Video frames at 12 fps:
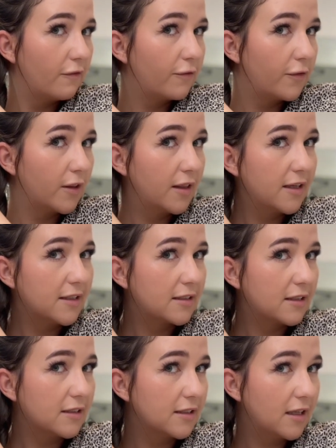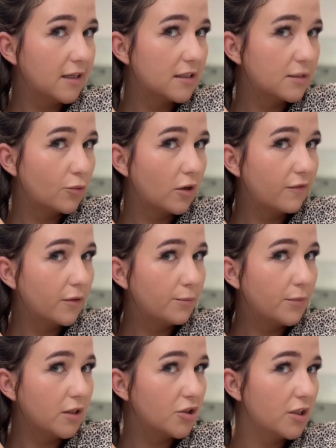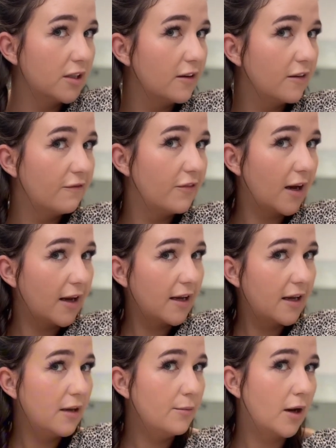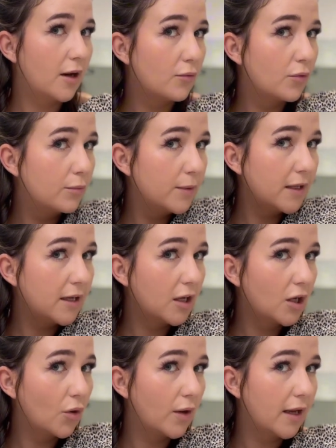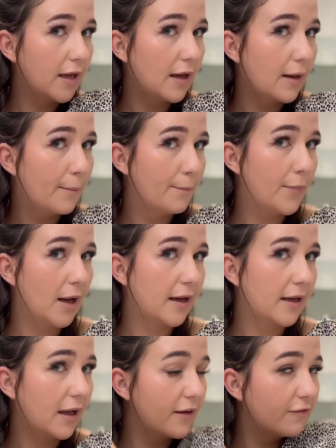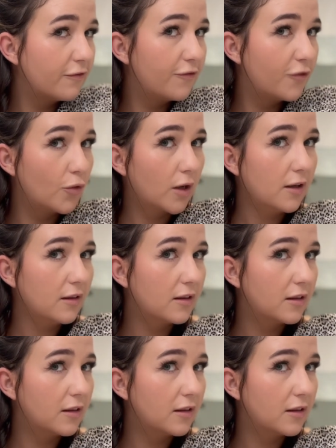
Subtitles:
For this, because it is more of a beachy vibe, I will be going back and forth.